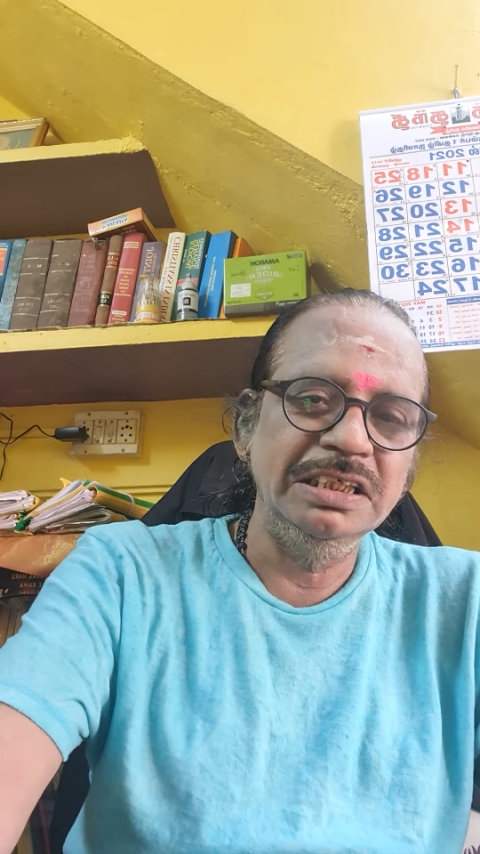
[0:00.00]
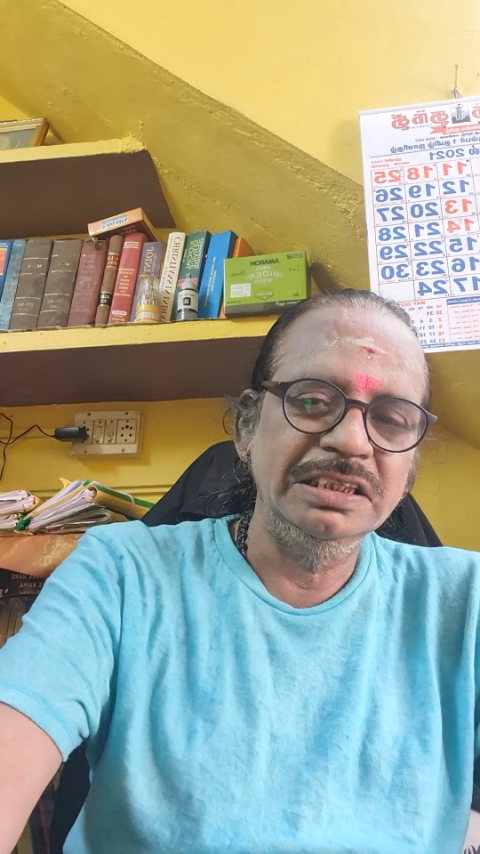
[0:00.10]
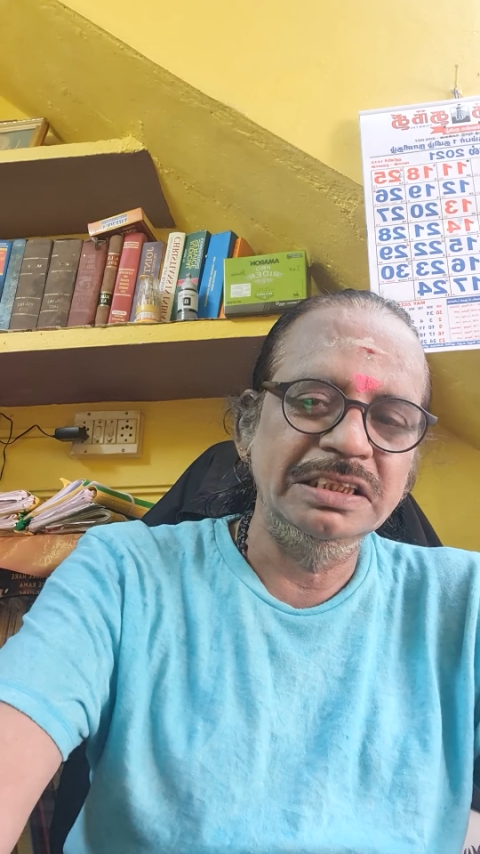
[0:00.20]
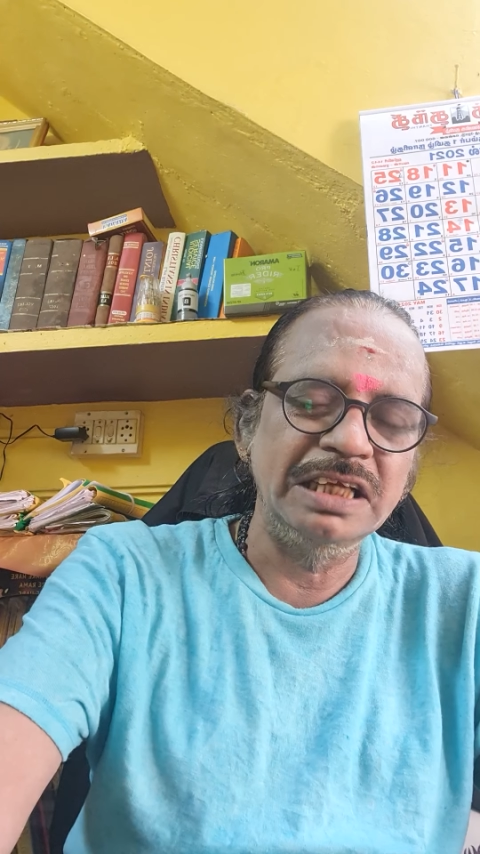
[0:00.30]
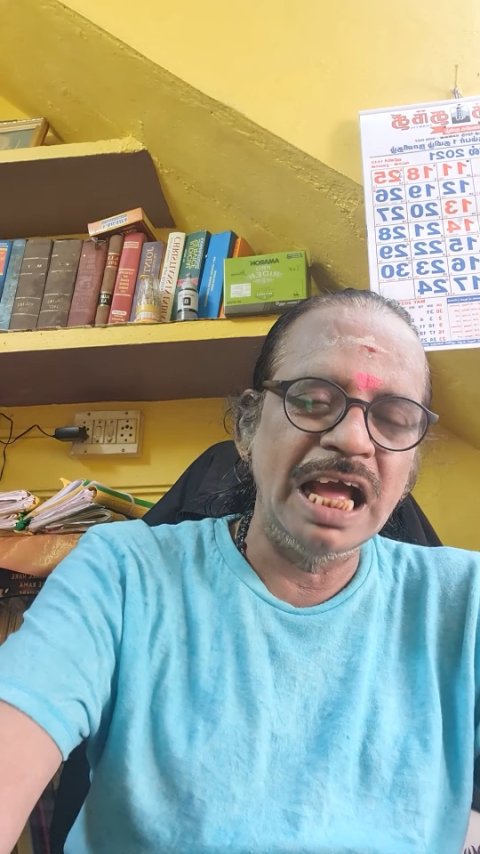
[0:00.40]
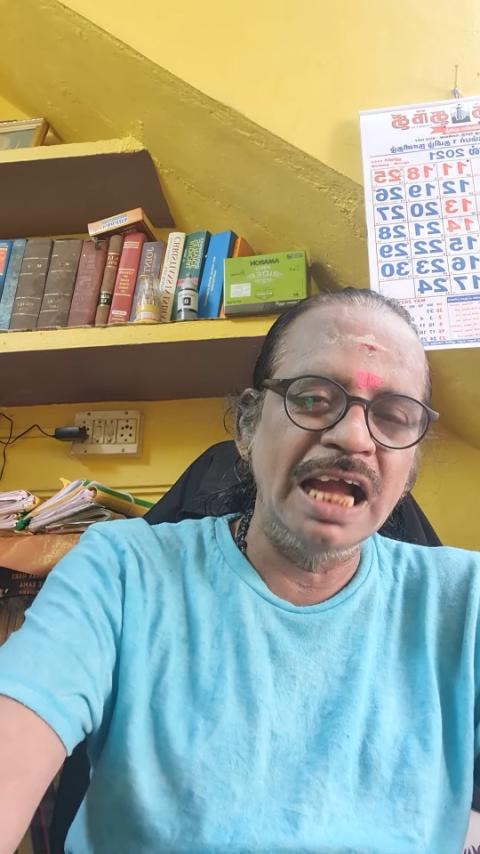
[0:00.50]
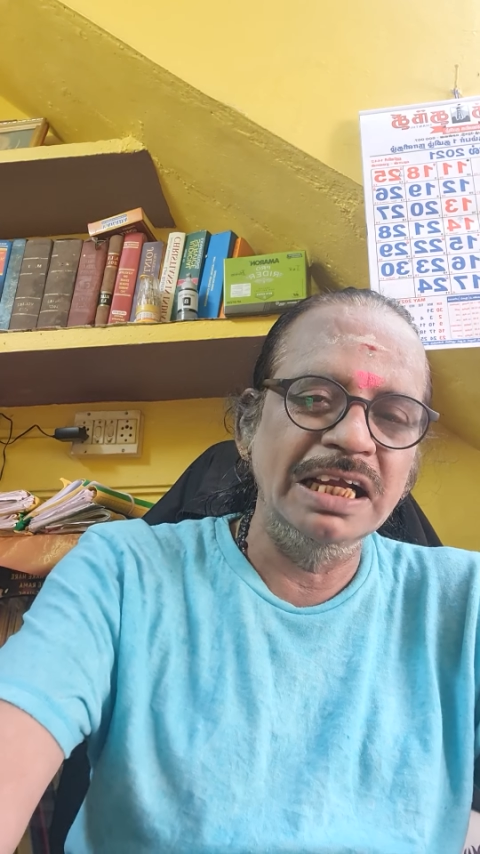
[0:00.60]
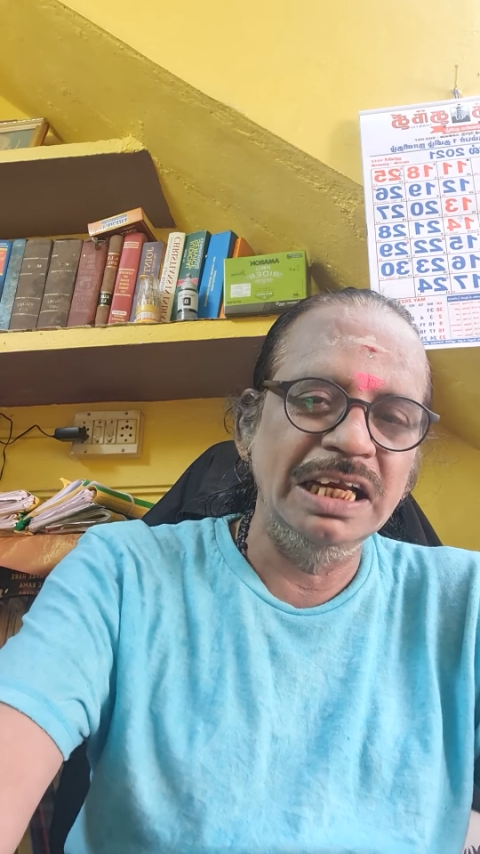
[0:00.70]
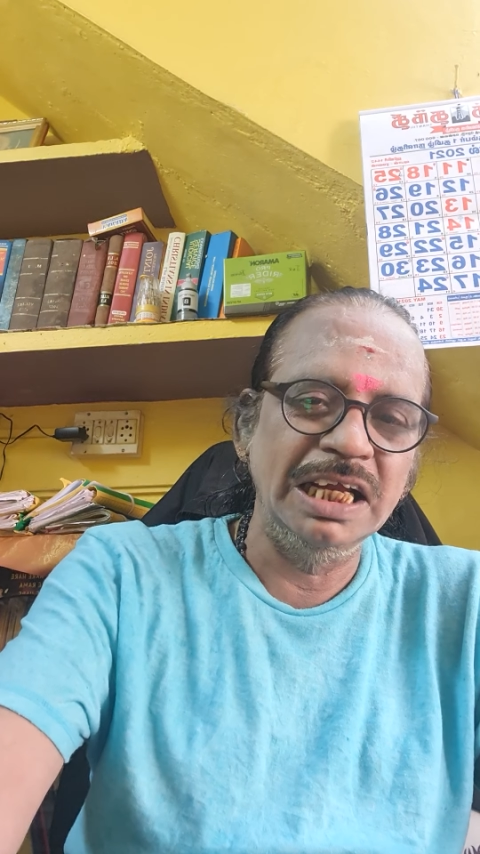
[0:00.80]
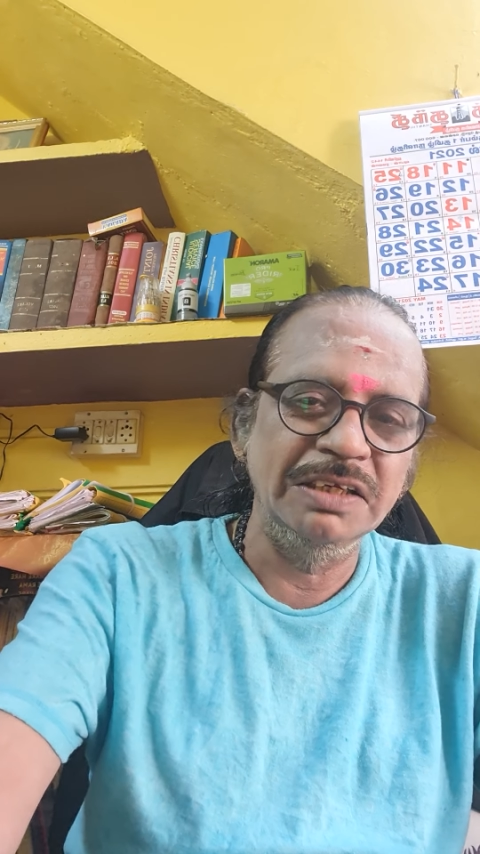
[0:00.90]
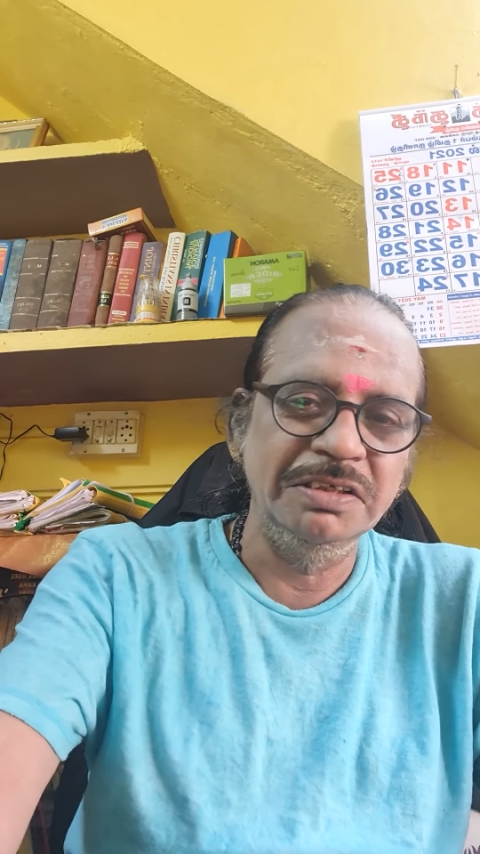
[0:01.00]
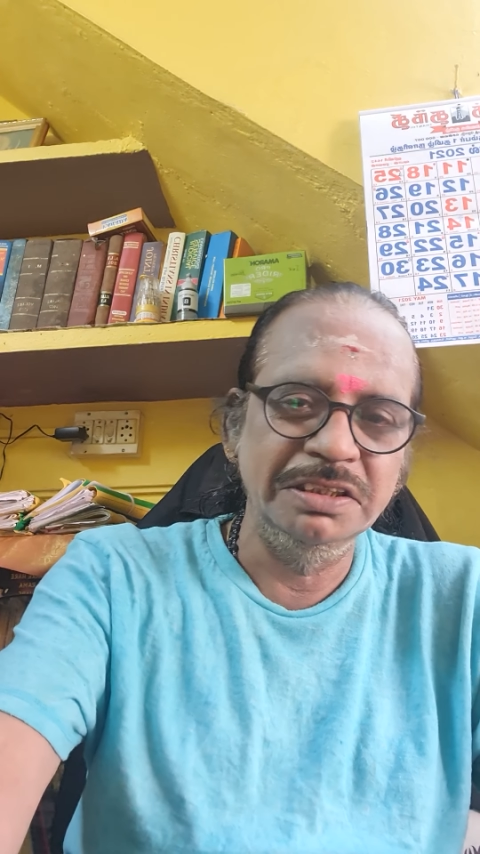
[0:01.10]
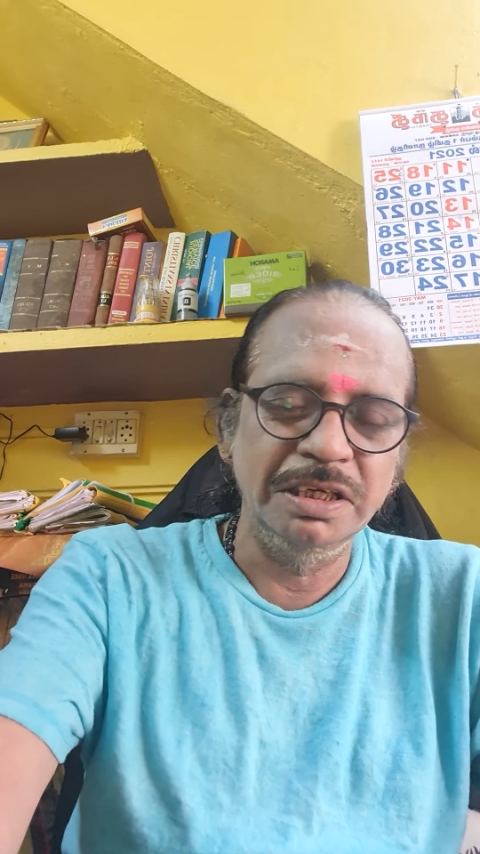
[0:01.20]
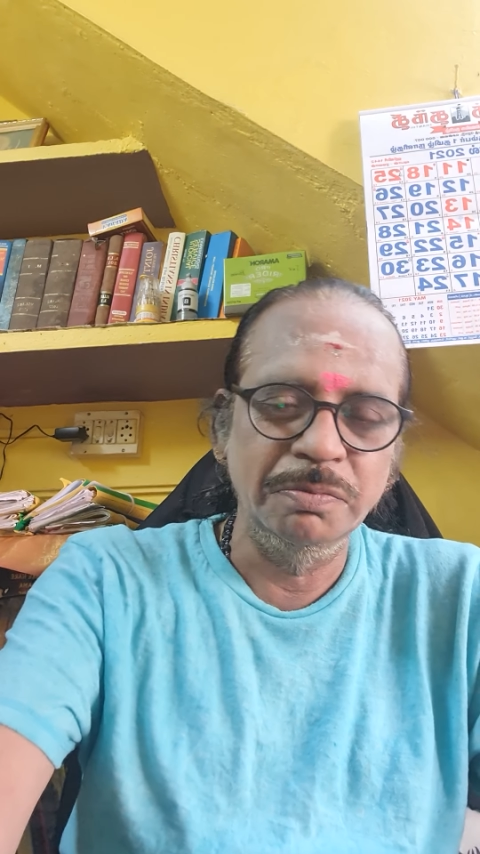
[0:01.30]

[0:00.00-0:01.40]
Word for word: slang language